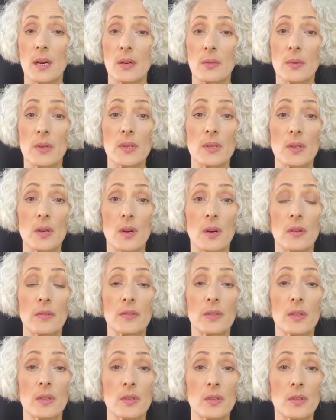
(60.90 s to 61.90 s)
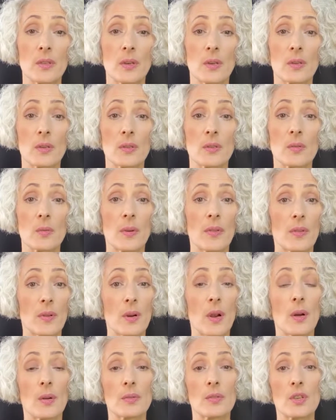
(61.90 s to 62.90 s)
unresolved concerns with
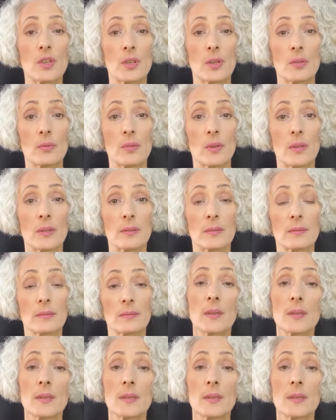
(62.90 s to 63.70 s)
their own children.